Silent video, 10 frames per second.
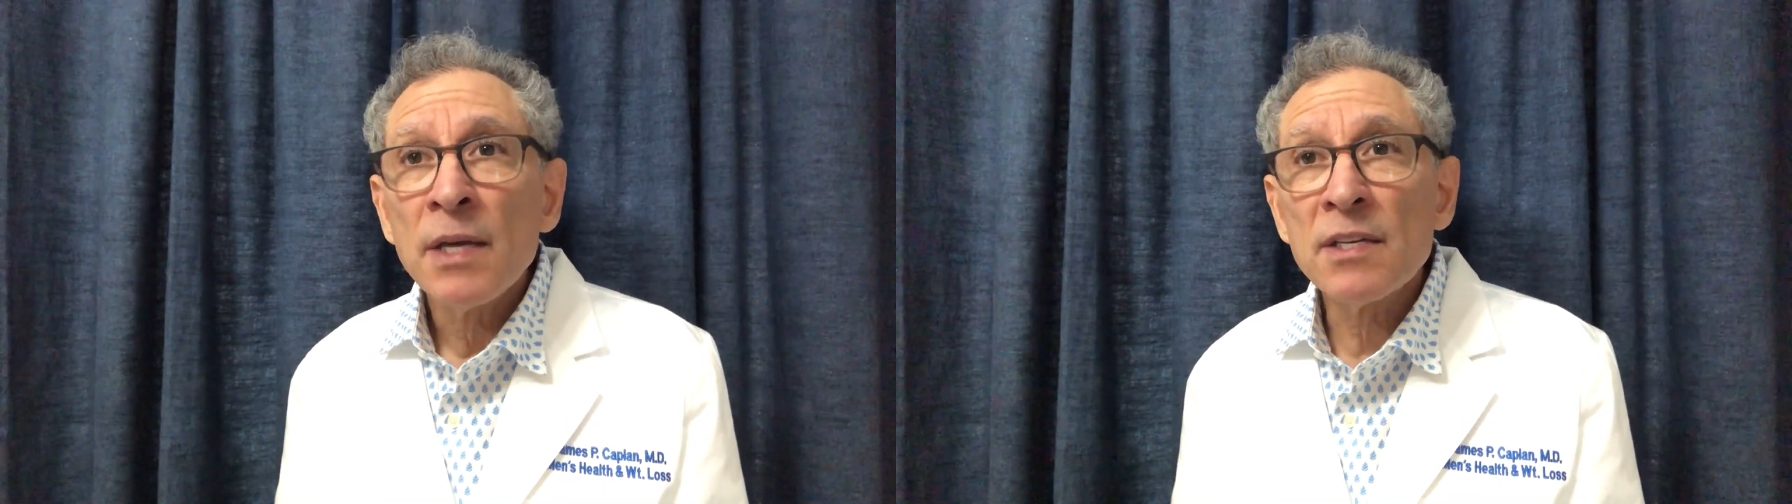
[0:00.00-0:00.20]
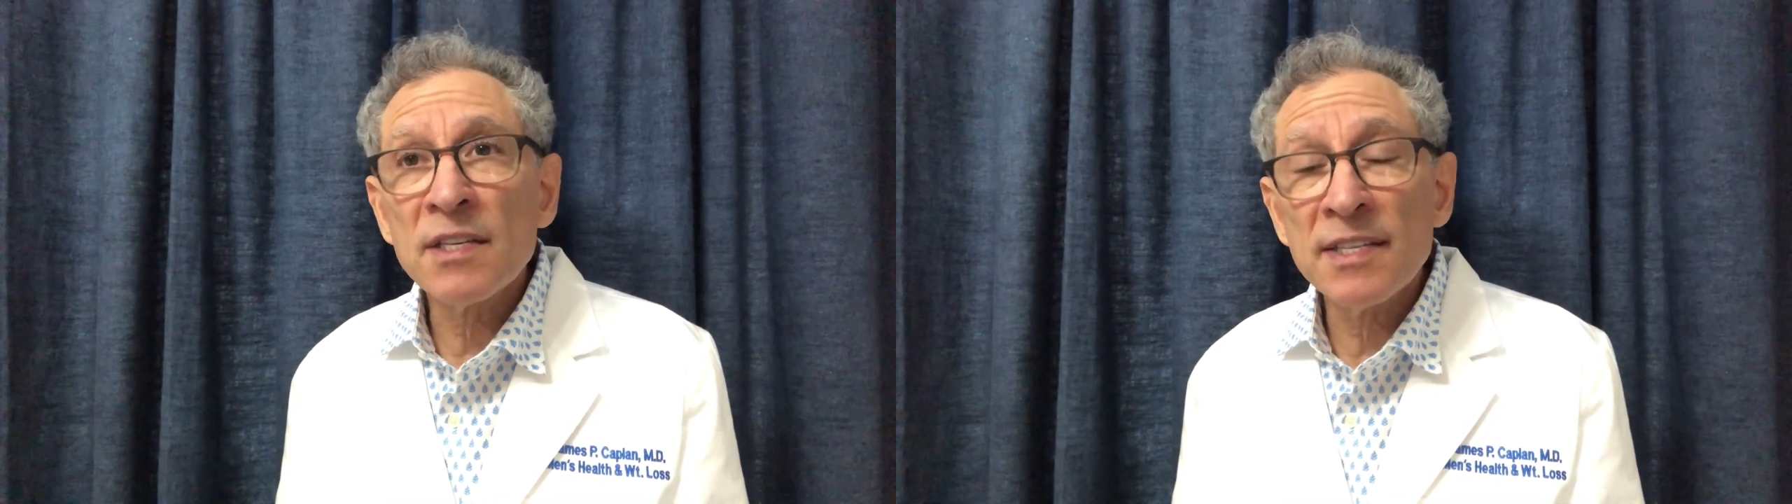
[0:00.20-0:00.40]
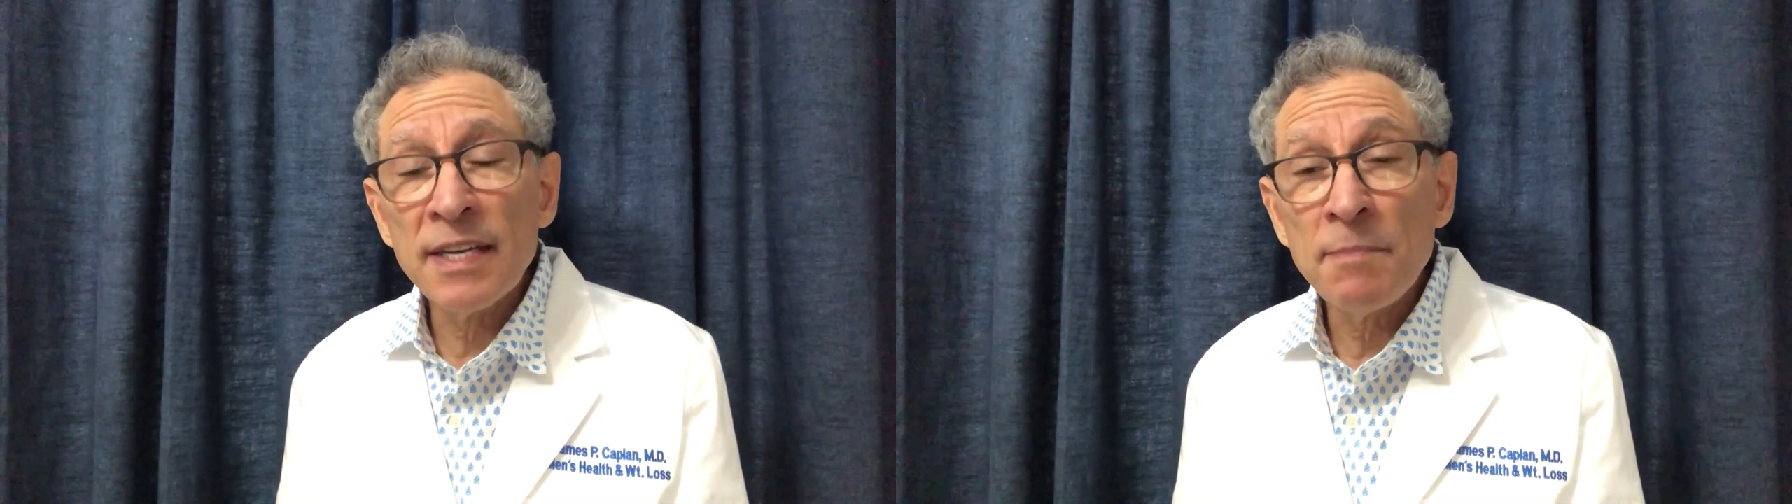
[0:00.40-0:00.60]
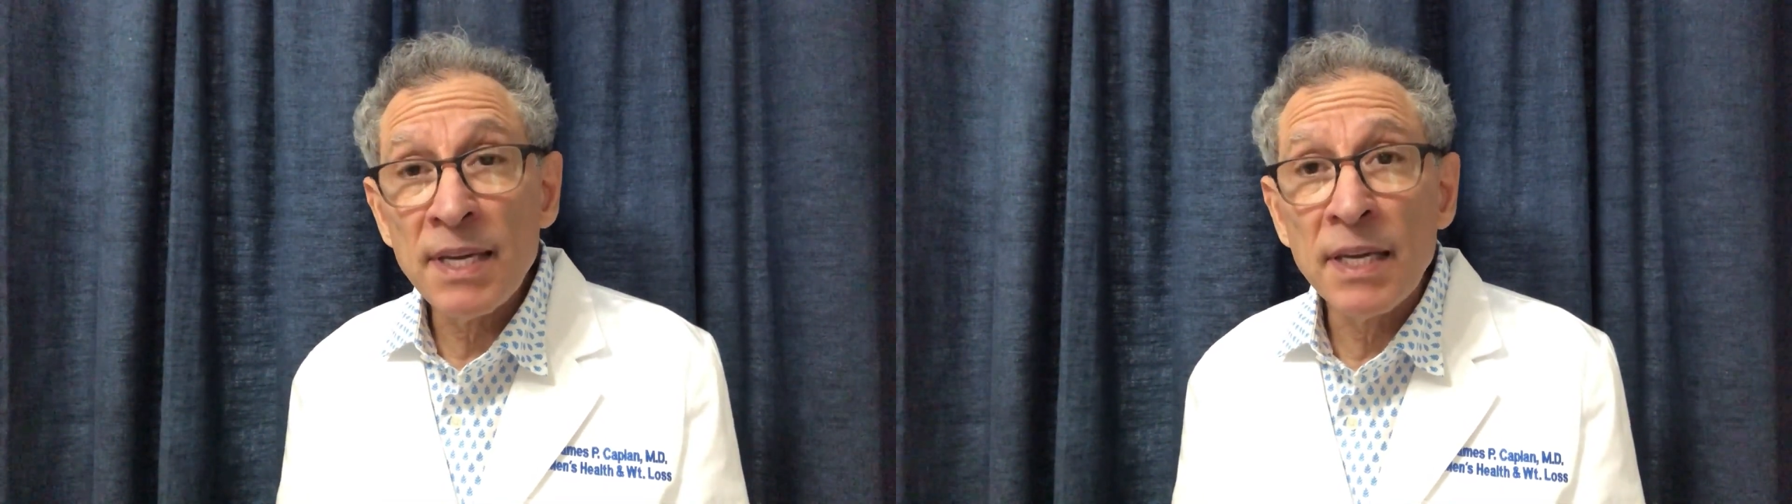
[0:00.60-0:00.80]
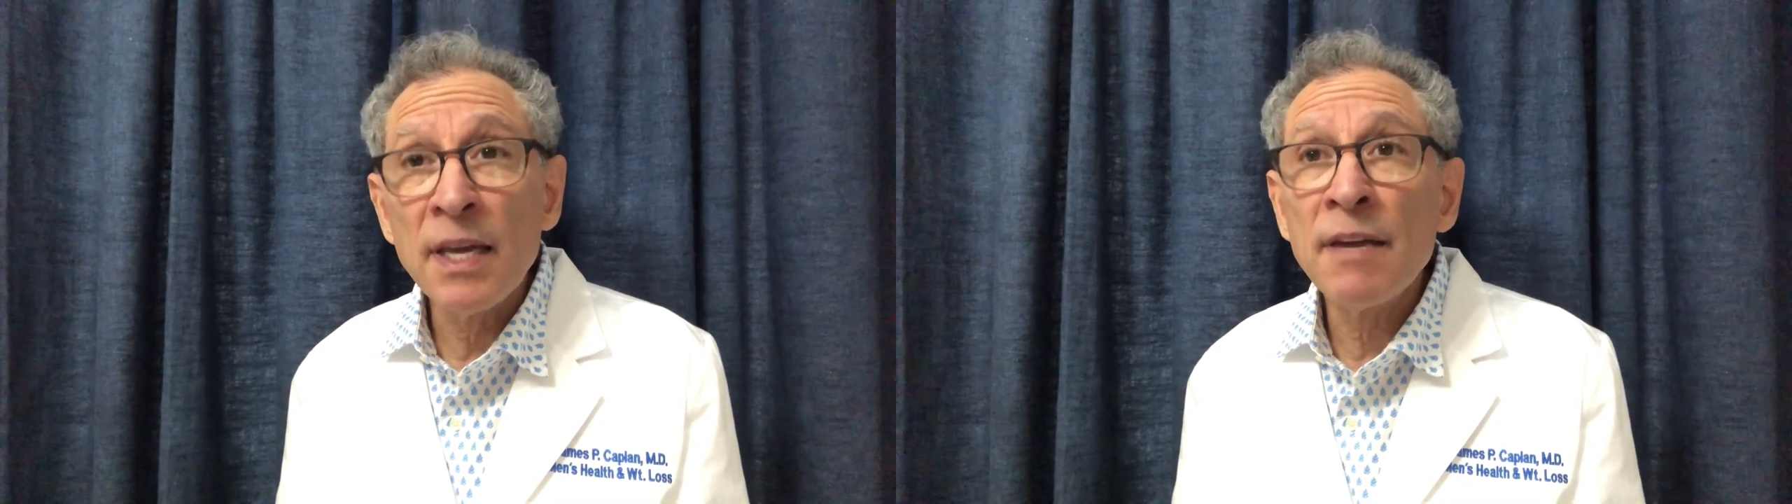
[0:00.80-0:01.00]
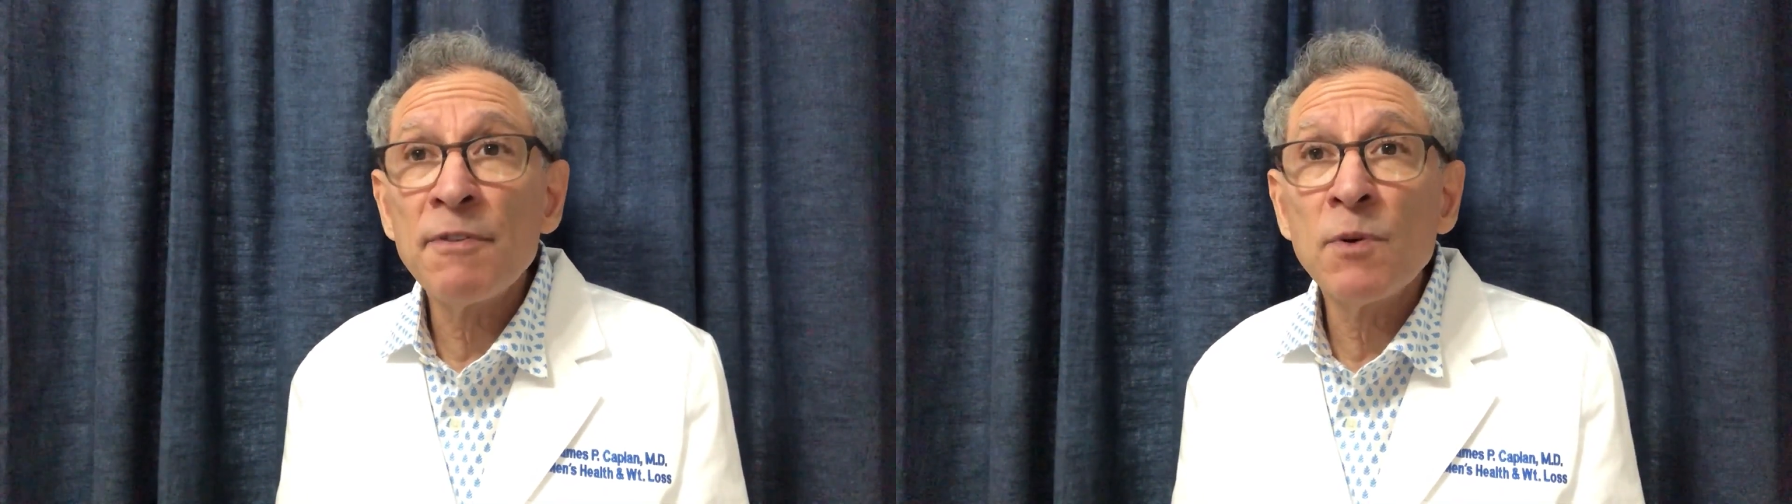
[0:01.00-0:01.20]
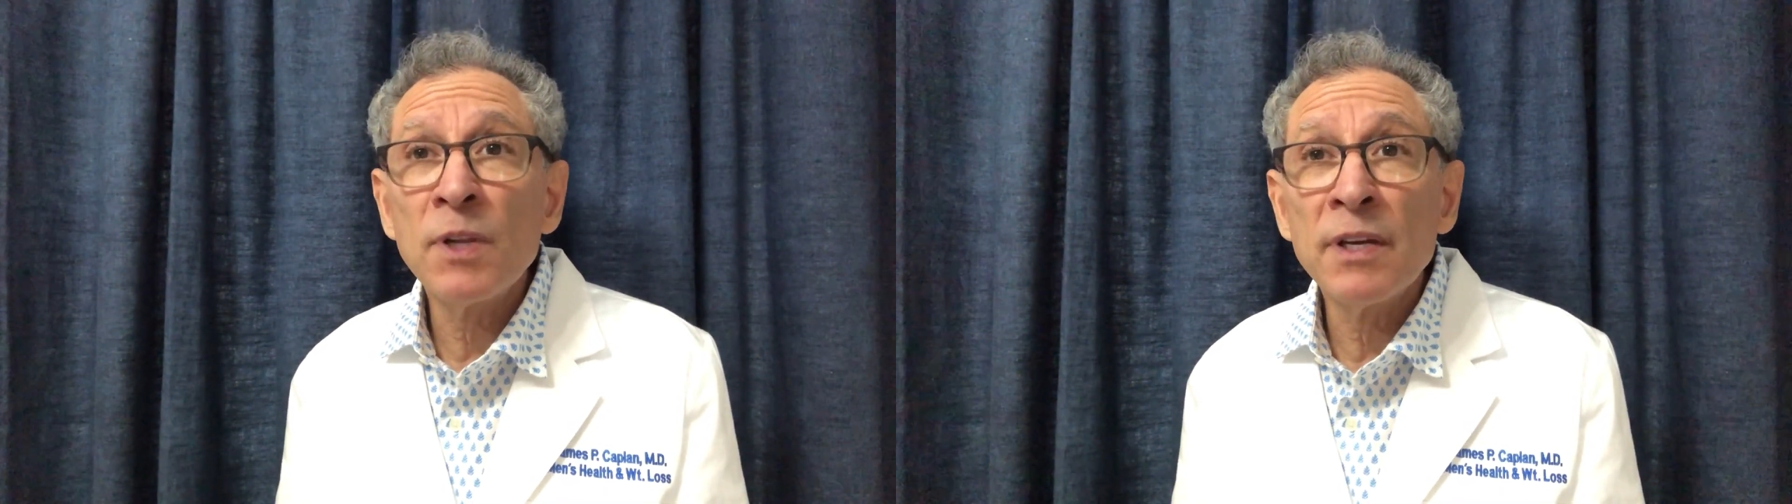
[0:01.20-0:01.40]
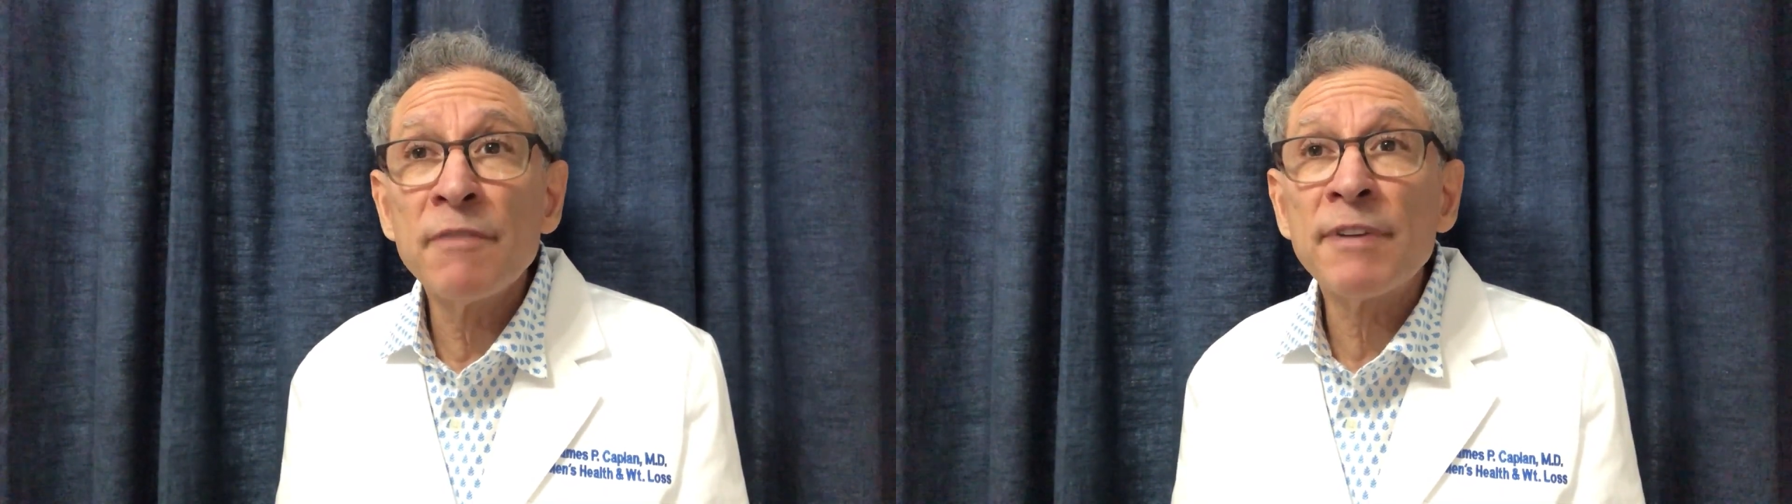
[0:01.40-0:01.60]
to see me if you live